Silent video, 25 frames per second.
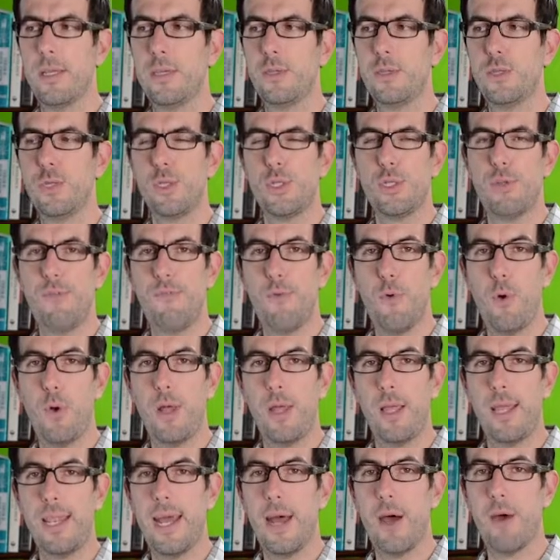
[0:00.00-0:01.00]
is just to
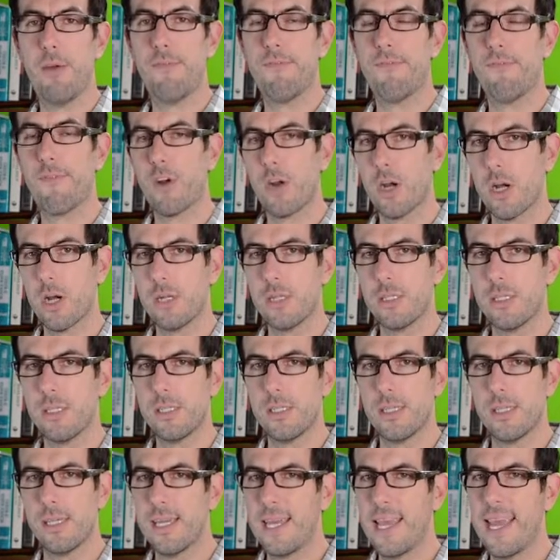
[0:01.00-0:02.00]
FOIL it out
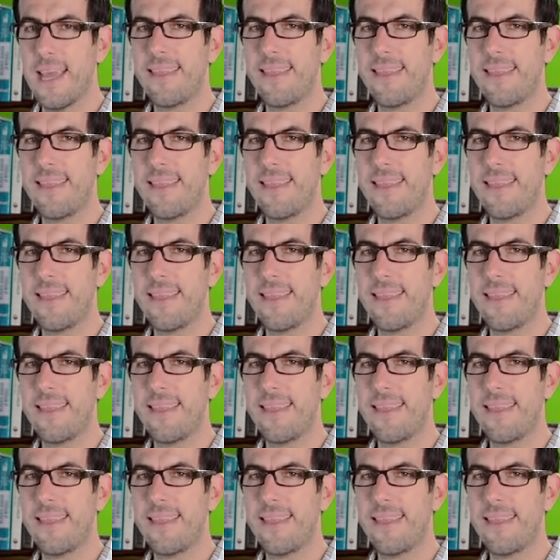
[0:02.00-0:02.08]
first,